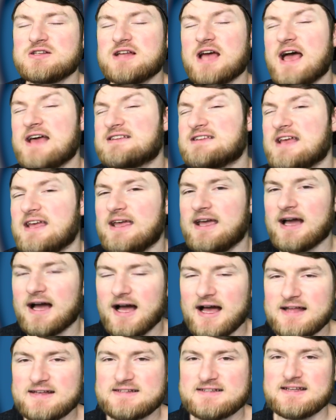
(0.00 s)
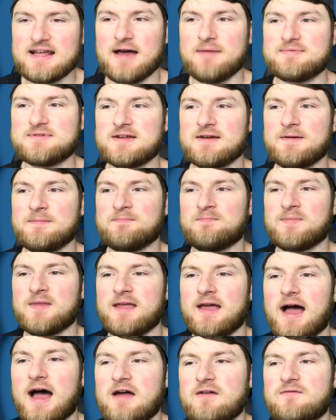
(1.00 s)
as a concept,
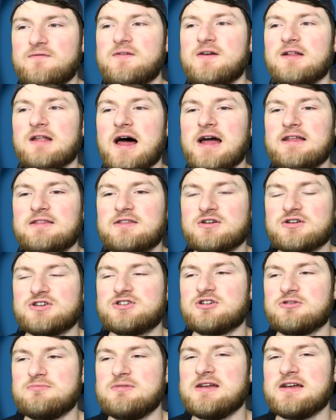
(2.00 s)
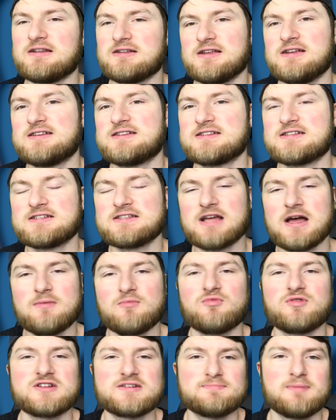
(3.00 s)
I feel like there should be at least
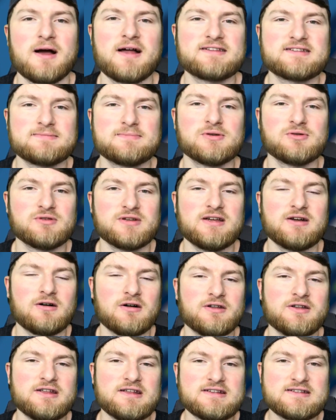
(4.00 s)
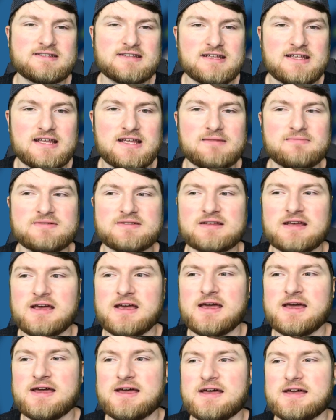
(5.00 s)
some responsibility on these teams
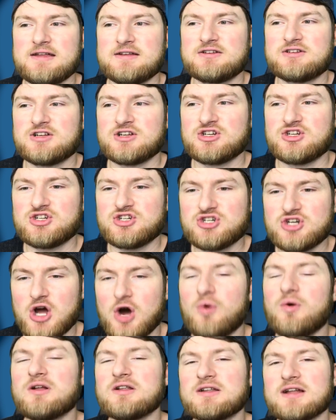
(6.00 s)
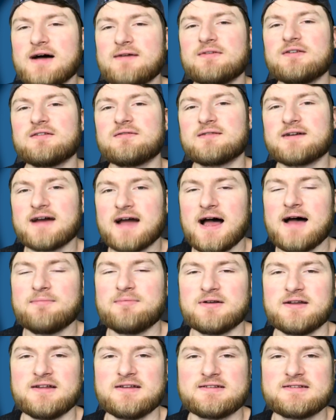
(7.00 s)
to show a level of
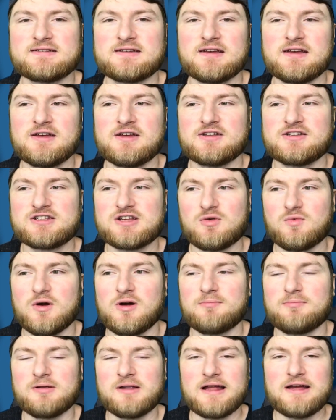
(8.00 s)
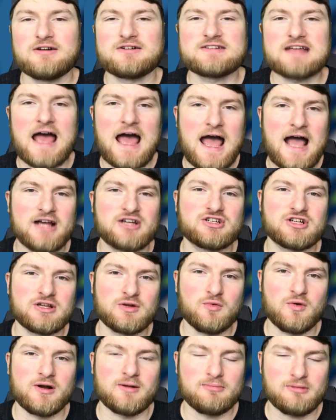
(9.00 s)
competence to where players
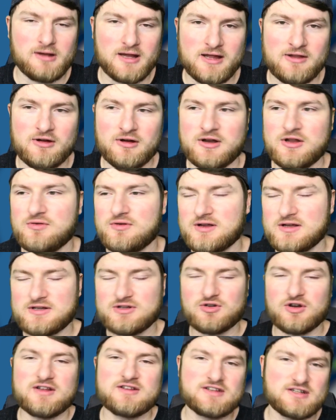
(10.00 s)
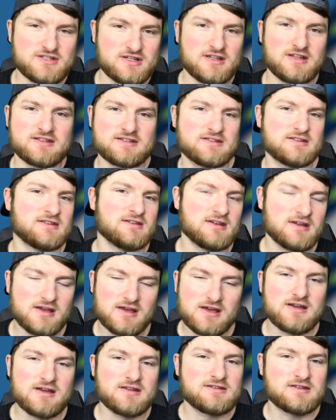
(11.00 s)
actually want to play there. And you can transition this to
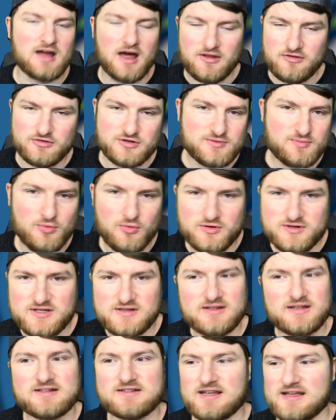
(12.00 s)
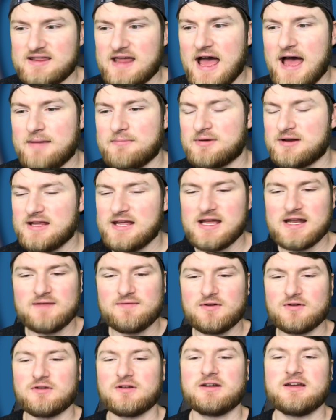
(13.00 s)
other sports and things like that. But again,
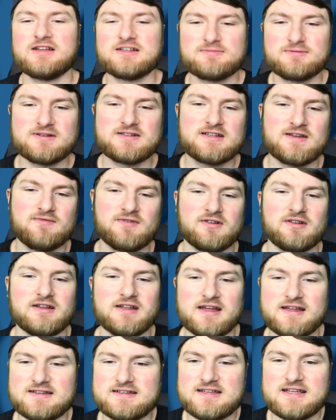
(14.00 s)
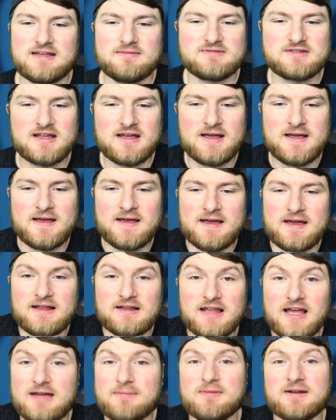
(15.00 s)
if you're looking specifically at teams
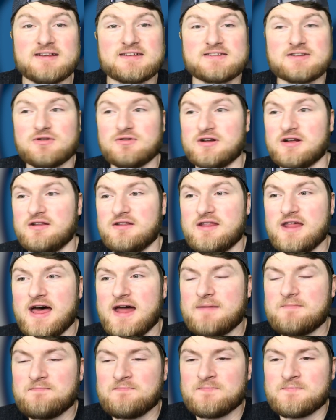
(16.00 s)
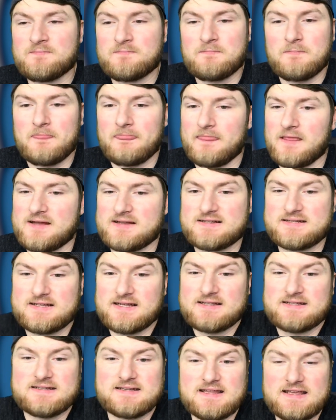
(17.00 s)
like Minnesota, that
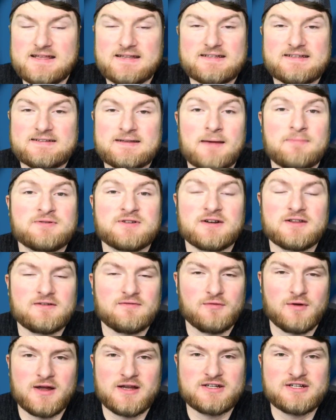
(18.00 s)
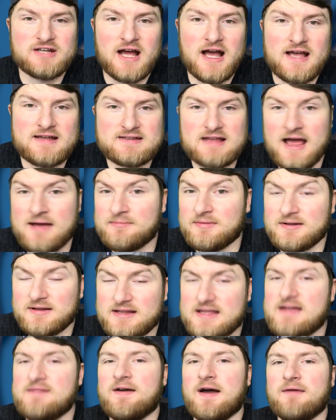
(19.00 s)
since the inception of the franchise, I
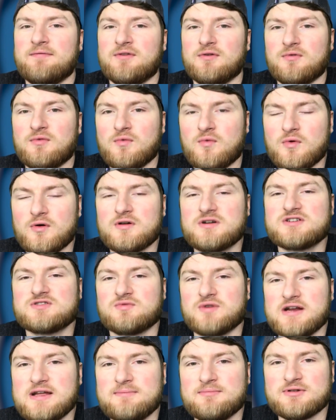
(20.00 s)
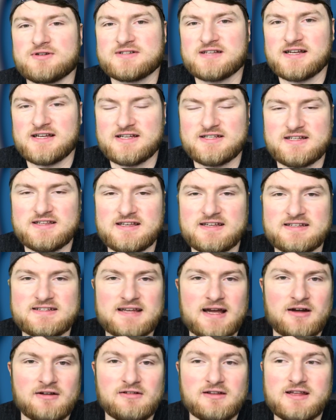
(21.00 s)
believe, have the worst winning percentage in the
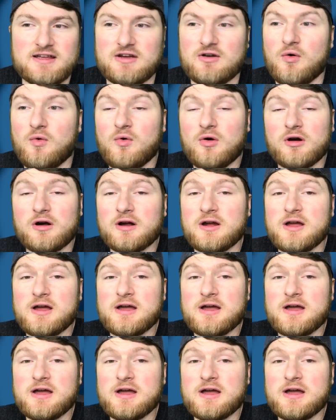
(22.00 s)
entire league, or